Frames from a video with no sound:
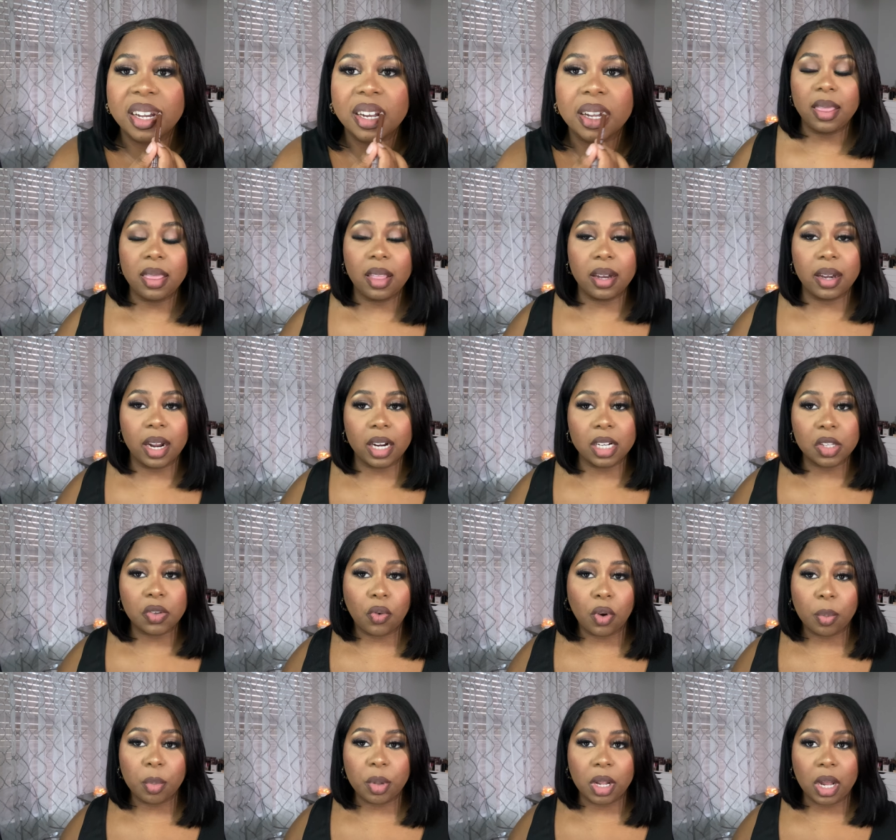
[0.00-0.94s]
The next
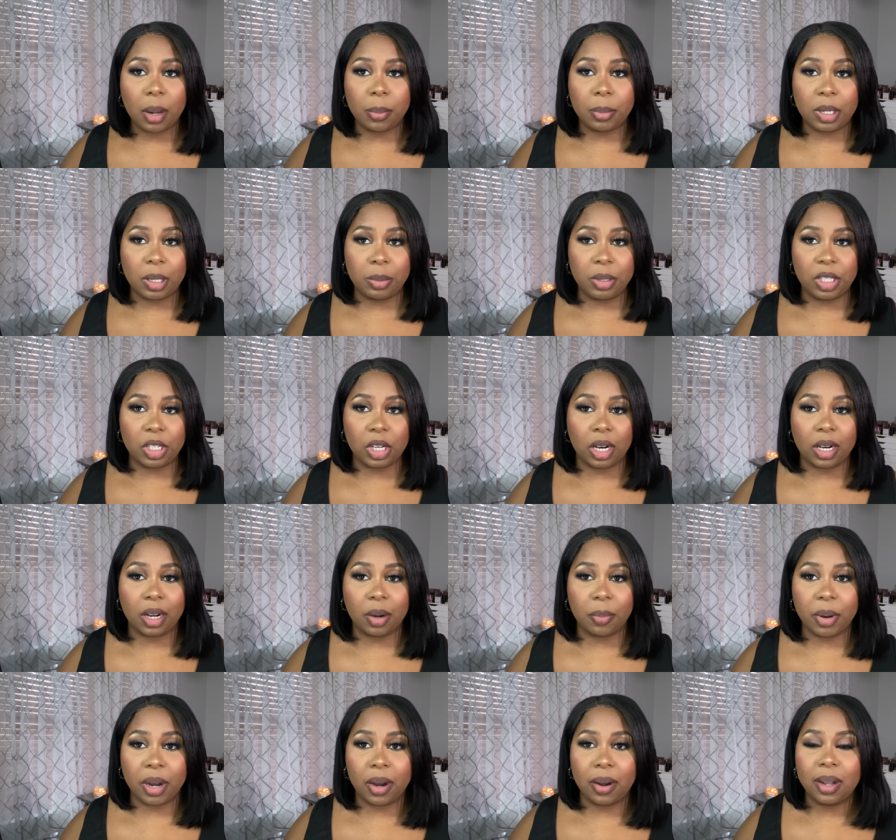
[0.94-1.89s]
formula I'm going to be talking
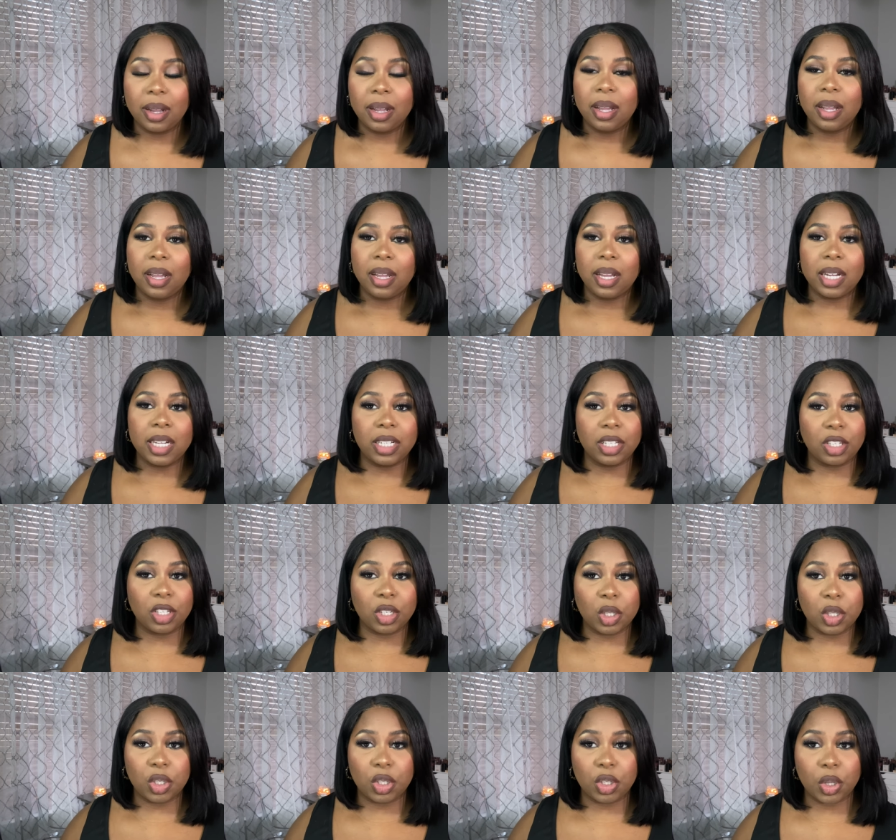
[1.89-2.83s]
about is
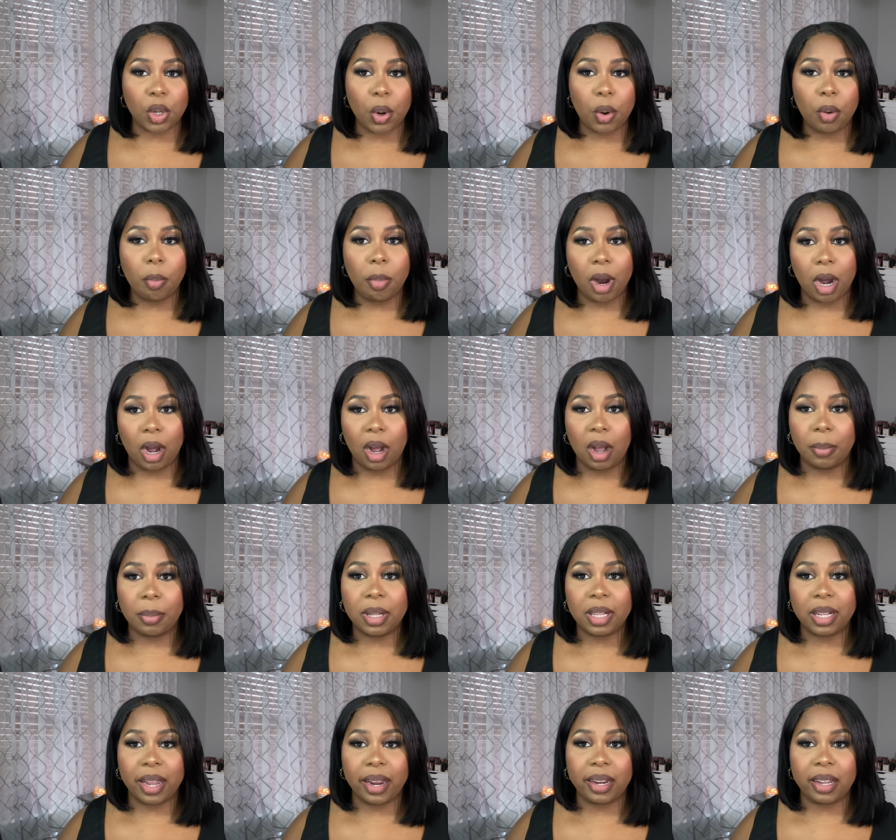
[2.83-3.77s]
so
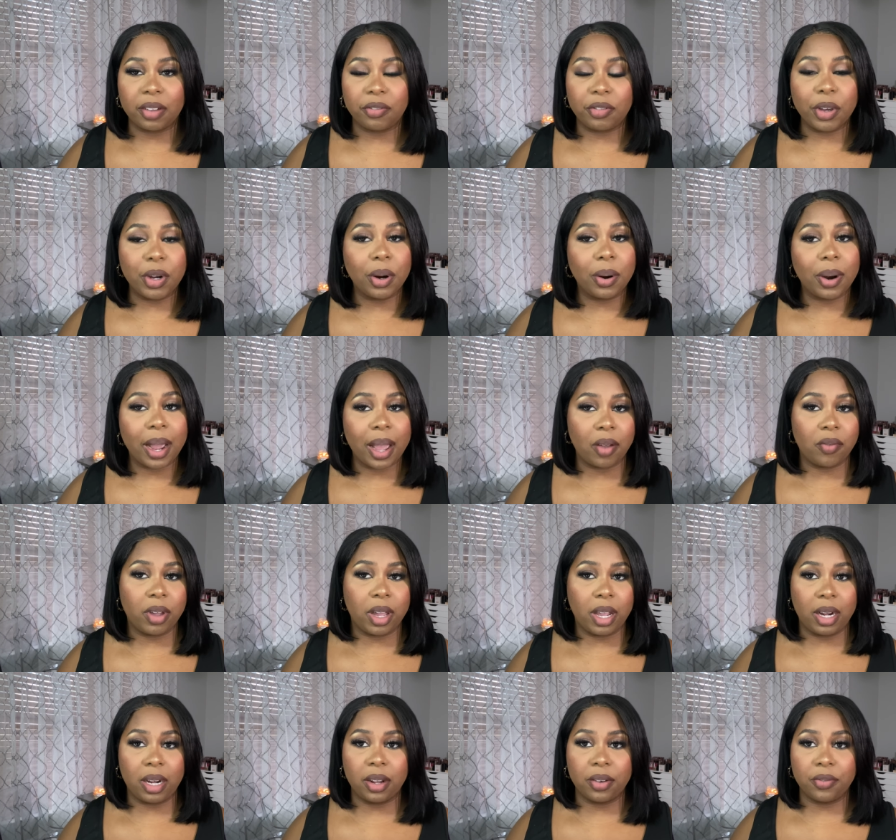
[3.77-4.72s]
bomb. Like if you don't have
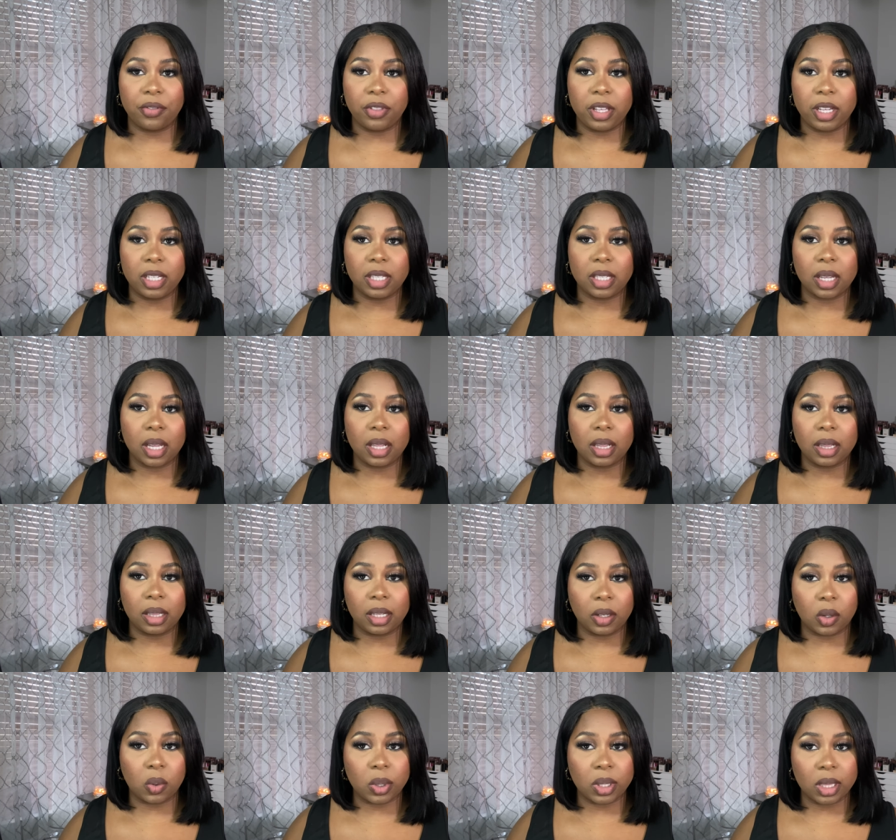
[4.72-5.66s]
any of these
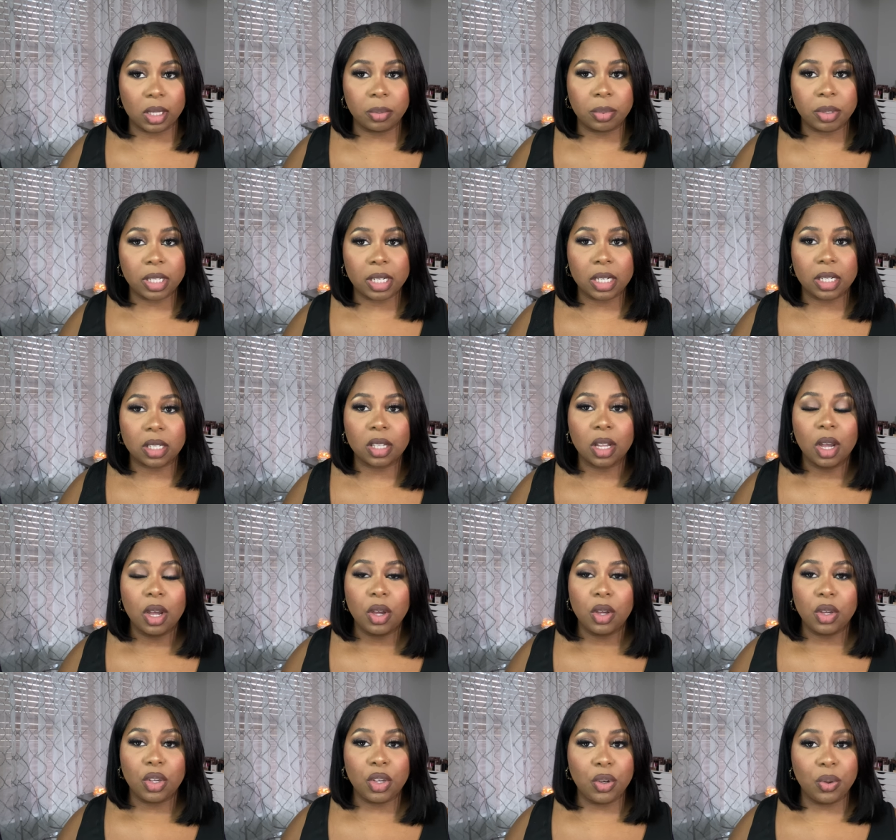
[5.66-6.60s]
liquid lipsticks,
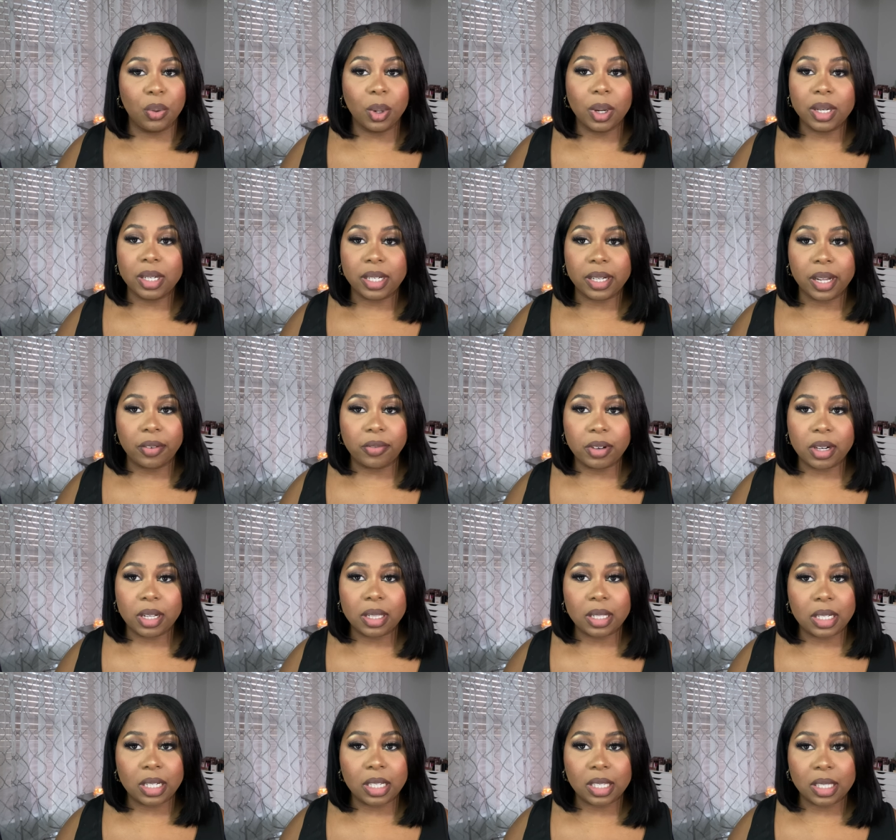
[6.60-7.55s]
you are
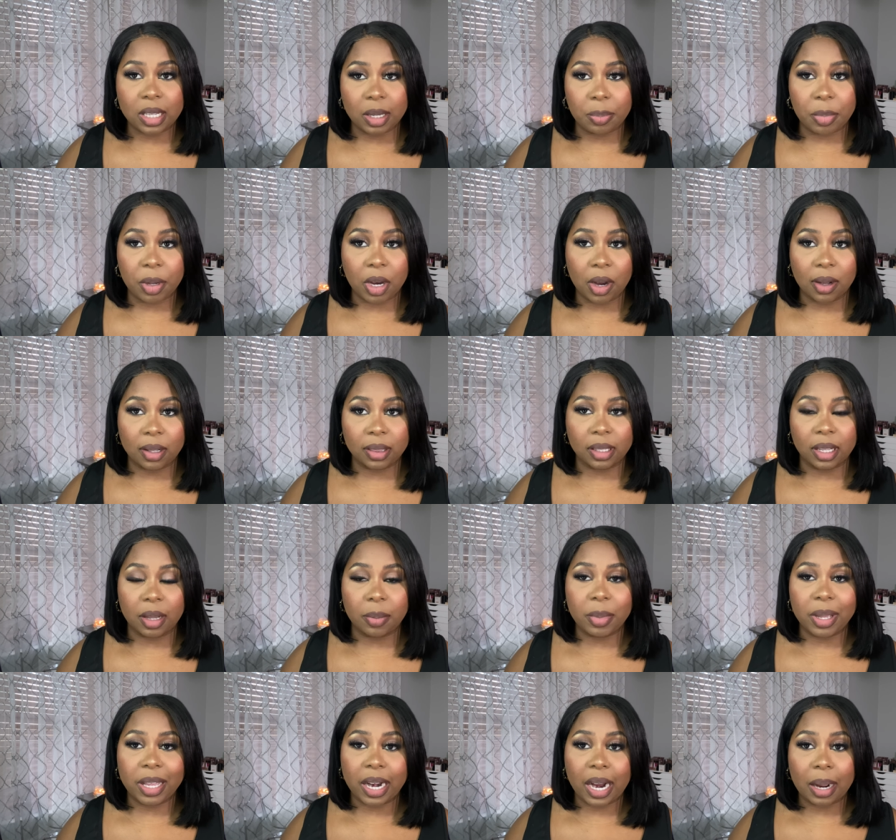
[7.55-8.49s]
definitely sleeping on
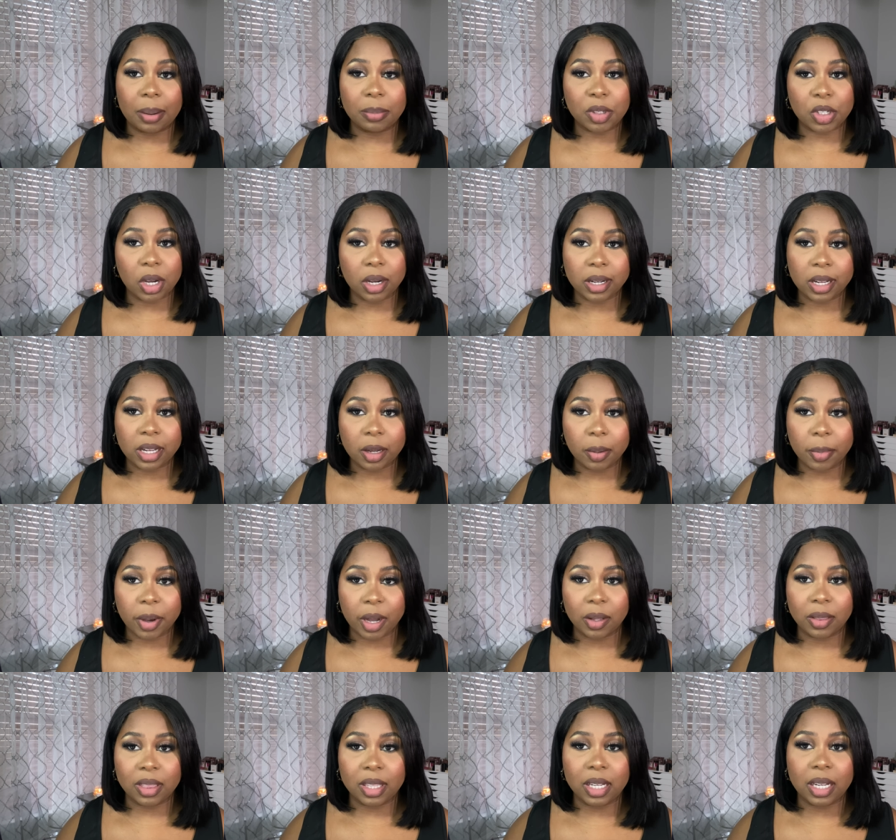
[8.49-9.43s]
them. And I'm talking
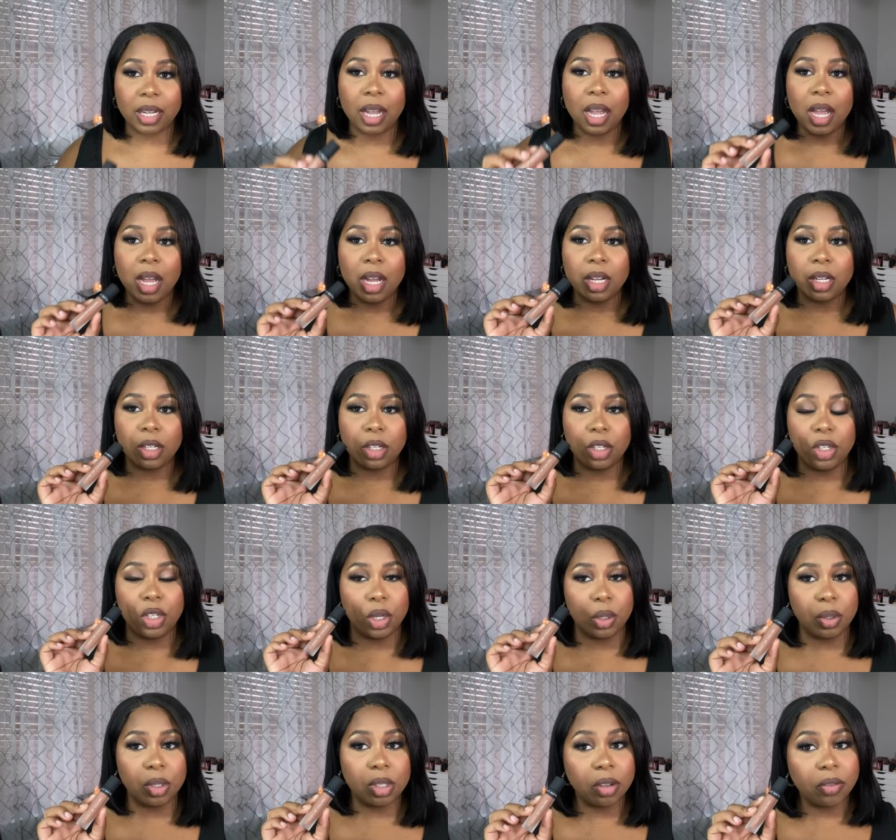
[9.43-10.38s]
about the
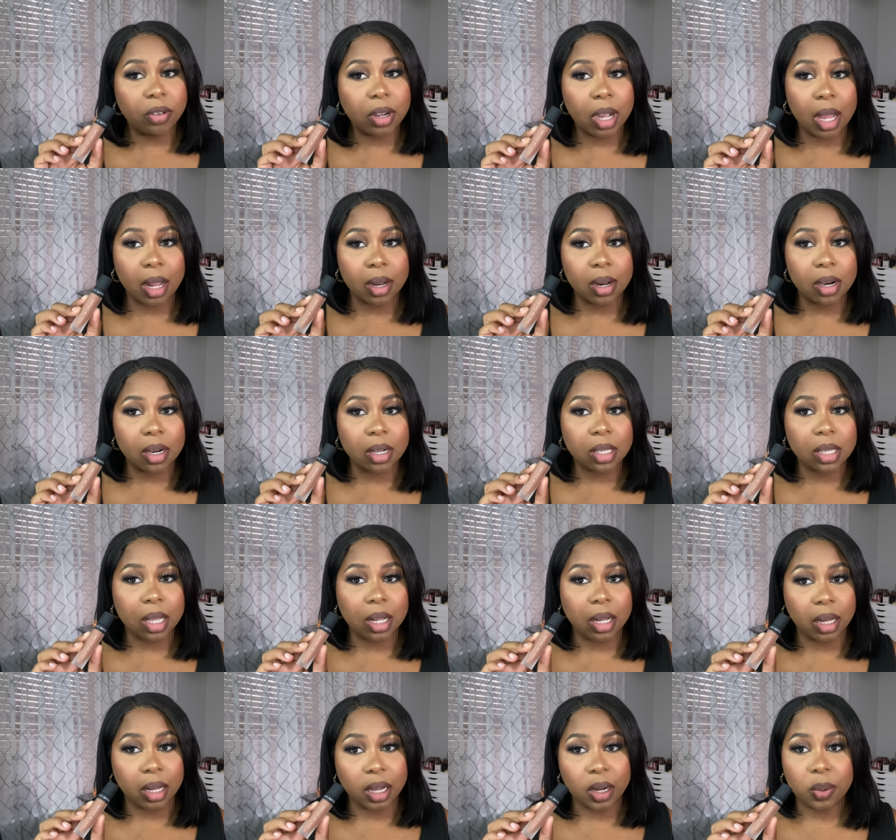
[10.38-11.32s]
Dose of Colors
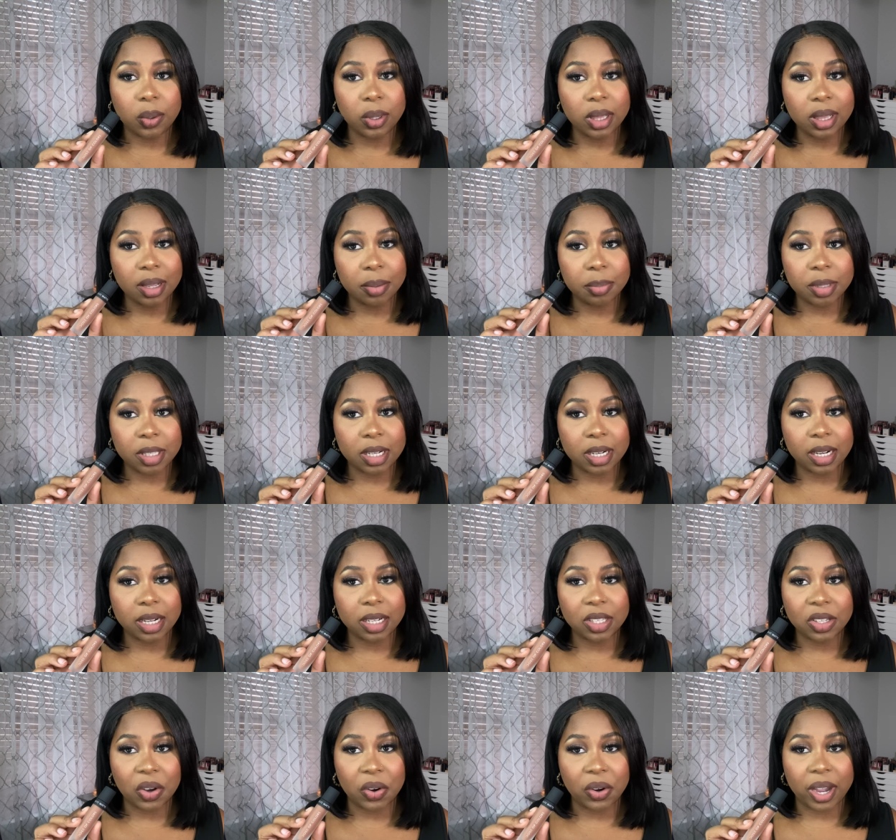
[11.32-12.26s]
liquid
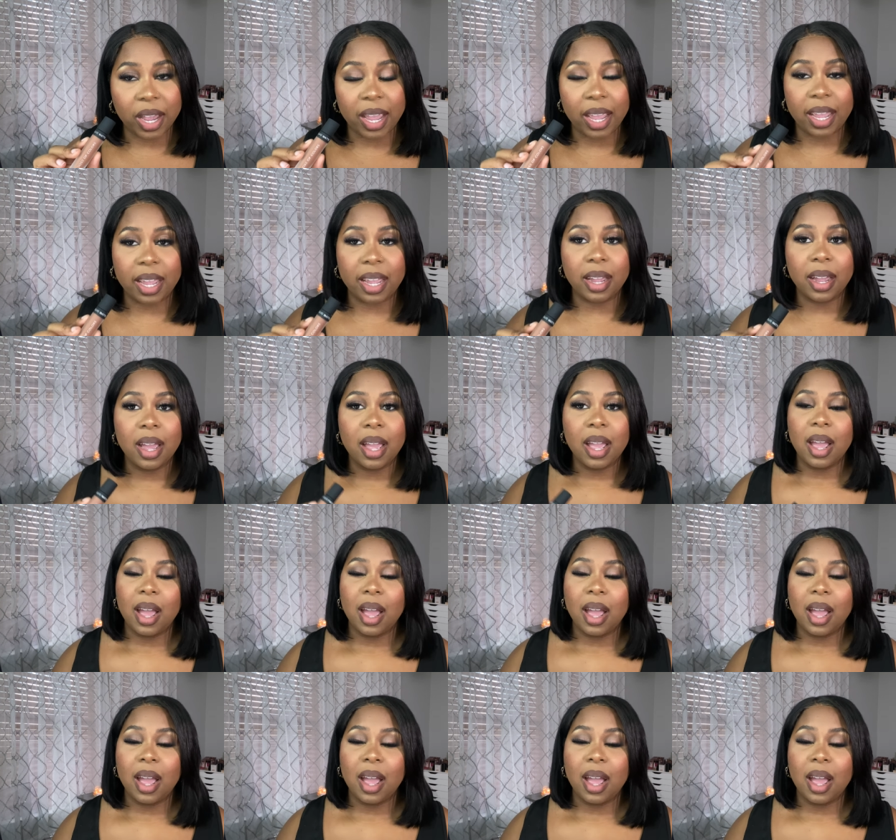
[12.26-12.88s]
lipsticks, okay?